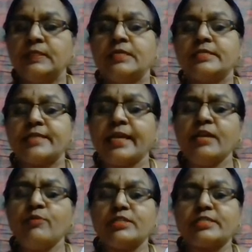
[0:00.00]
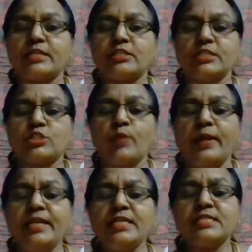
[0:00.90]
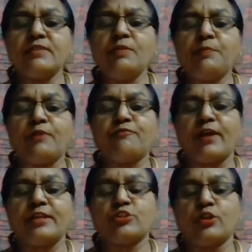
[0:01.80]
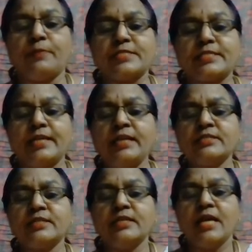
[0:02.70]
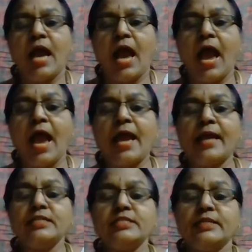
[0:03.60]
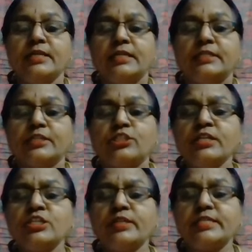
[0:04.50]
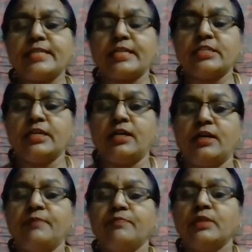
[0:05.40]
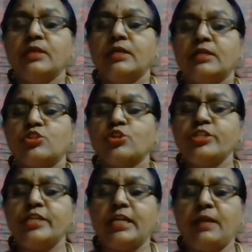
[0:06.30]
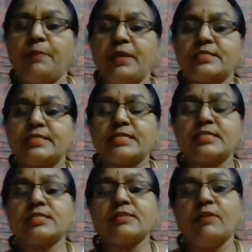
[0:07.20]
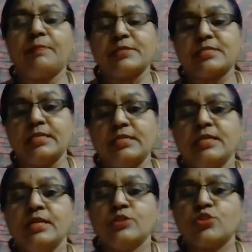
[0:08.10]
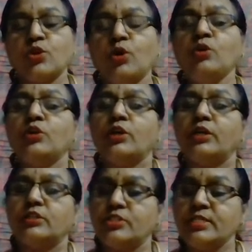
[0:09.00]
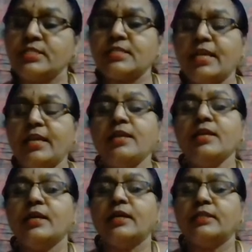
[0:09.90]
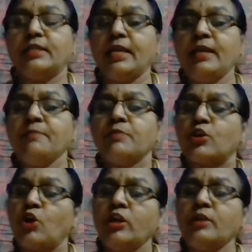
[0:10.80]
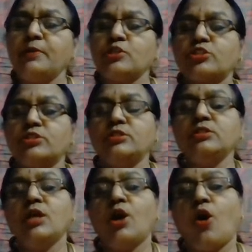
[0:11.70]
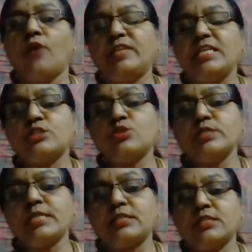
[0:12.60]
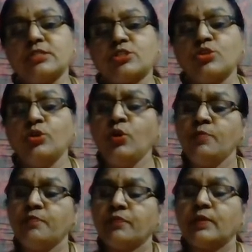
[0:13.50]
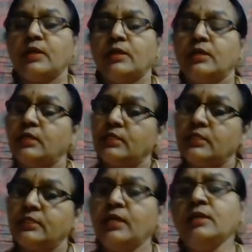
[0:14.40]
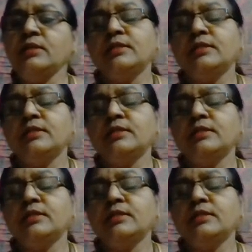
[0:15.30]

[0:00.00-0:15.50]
secondary sector is 27.50%, and the tertiary sector to GDP is 67%. So, just see the contribution of these two sectors to the